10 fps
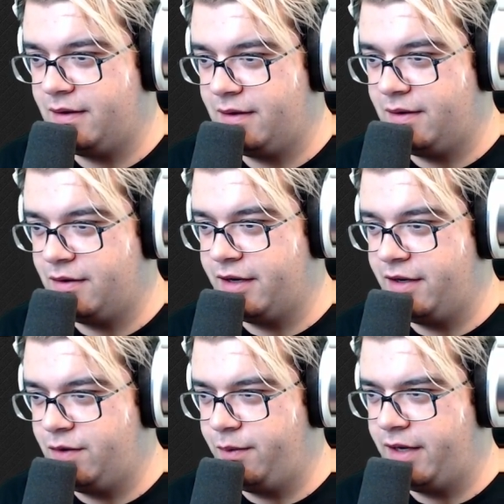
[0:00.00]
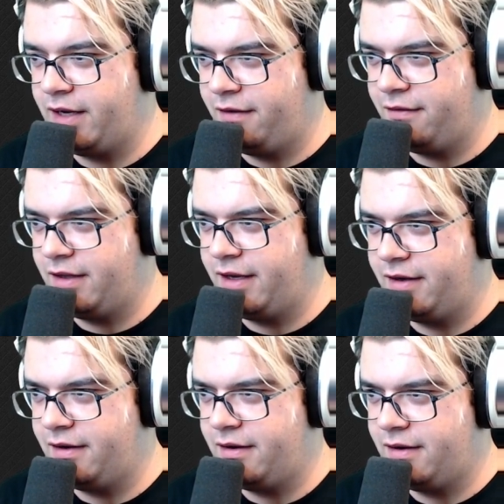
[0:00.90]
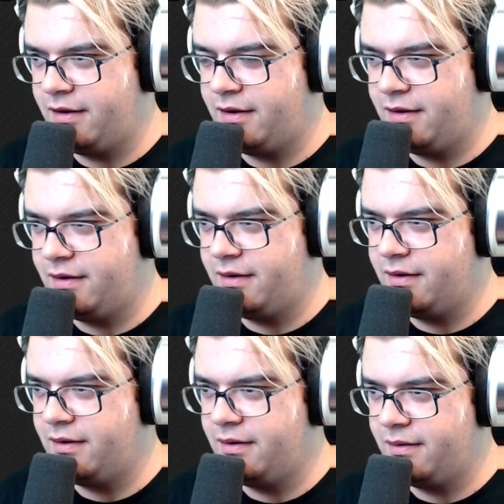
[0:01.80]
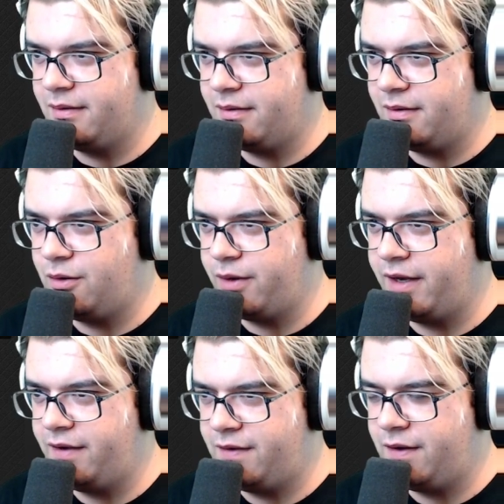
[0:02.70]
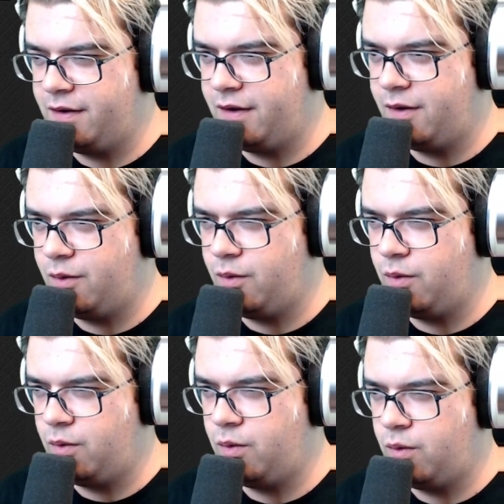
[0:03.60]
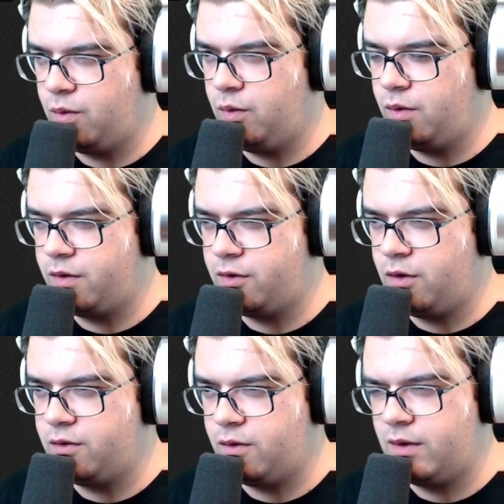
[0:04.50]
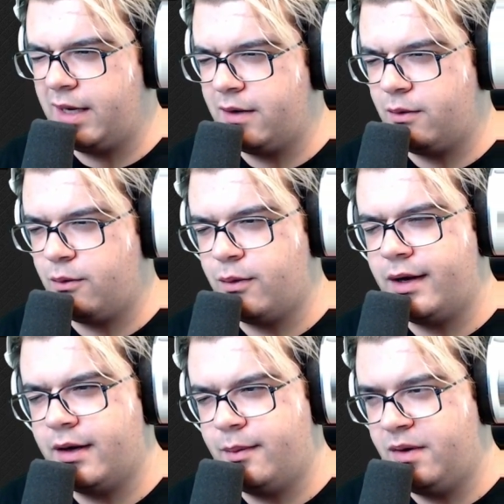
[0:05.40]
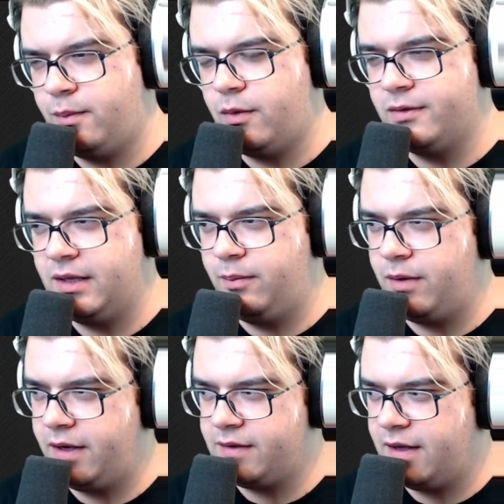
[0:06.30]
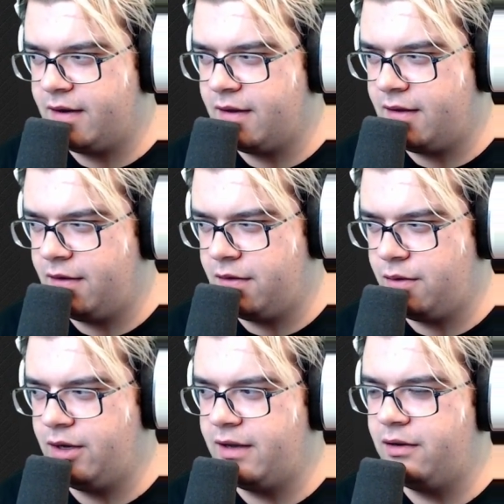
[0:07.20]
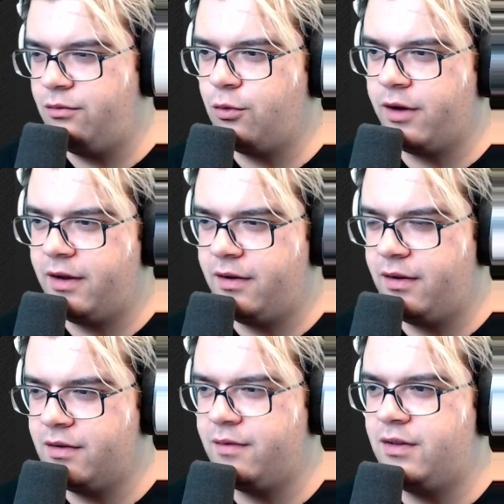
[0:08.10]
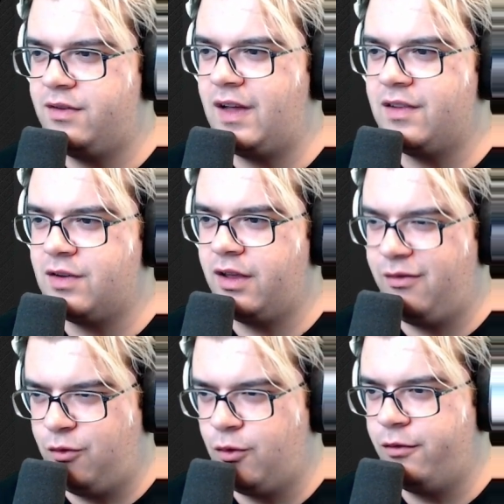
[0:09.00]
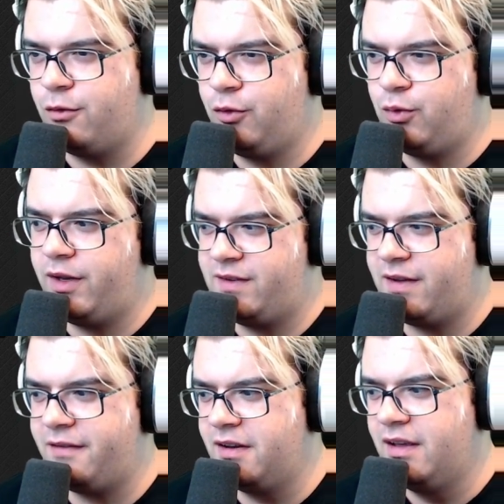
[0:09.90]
Okay, so we have like Oh Hey Cindy, who looks also like a reg, but mostly plays like I think 3-handed, 4-handed, because of the stats are like 44-27.